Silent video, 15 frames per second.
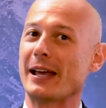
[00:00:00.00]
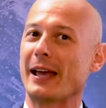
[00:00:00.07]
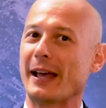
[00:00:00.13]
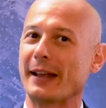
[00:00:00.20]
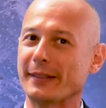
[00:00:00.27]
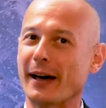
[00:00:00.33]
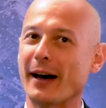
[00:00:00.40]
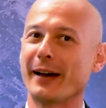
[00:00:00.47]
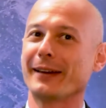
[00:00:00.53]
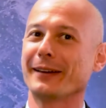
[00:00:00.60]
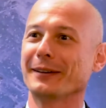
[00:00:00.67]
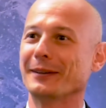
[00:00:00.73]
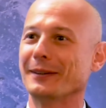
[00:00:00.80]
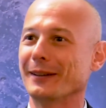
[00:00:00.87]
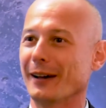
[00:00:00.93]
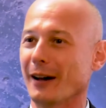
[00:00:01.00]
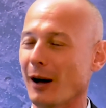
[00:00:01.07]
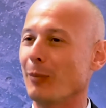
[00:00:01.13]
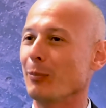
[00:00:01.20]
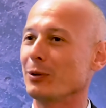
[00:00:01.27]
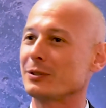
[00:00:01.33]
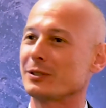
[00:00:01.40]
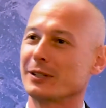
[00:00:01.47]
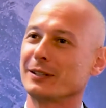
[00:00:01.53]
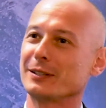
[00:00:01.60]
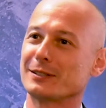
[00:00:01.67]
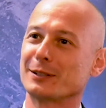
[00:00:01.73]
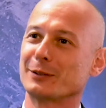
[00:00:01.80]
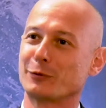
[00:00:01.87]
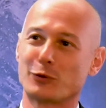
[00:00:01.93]
and I, a humble
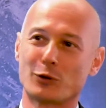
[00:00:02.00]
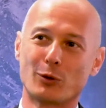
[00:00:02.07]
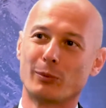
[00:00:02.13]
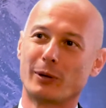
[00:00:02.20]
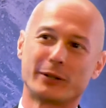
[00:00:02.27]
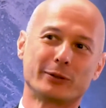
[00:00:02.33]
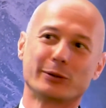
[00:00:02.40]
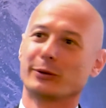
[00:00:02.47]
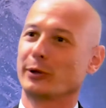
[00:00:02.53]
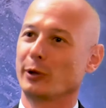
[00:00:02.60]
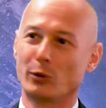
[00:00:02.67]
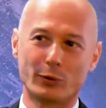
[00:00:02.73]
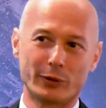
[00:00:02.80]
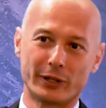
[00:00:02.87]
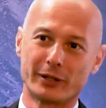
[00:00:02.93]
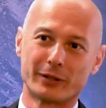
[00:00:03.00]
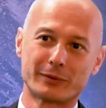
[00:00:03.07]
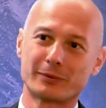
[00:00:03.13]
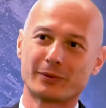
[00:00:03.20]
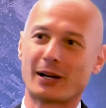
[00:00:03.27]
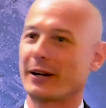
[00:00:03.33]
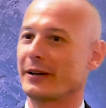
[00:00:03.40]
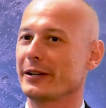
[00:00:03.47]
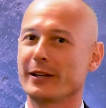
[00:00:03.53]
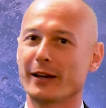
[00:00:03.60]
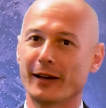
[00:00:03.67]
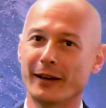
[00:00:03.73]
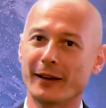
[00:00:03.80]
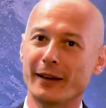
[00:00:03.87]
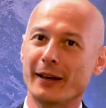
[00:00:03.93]
citizen from, I don't know where,
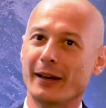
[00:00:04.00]
Hania,